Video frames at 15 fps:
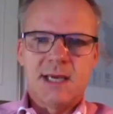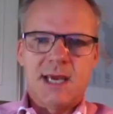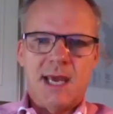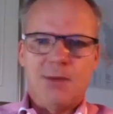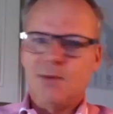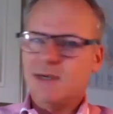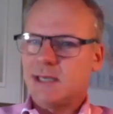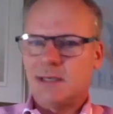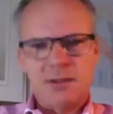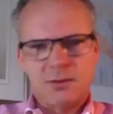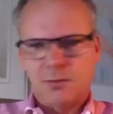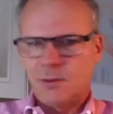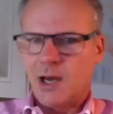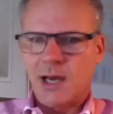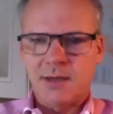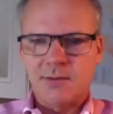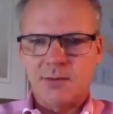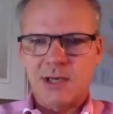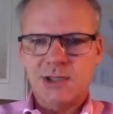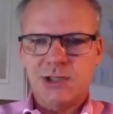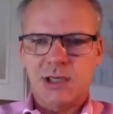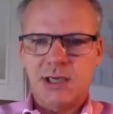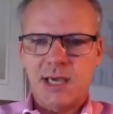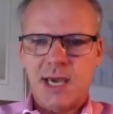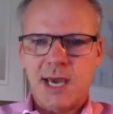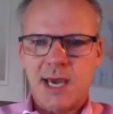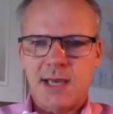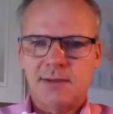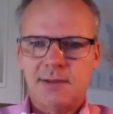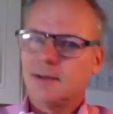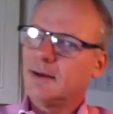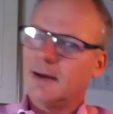And we said, look, we're not in Russia yet.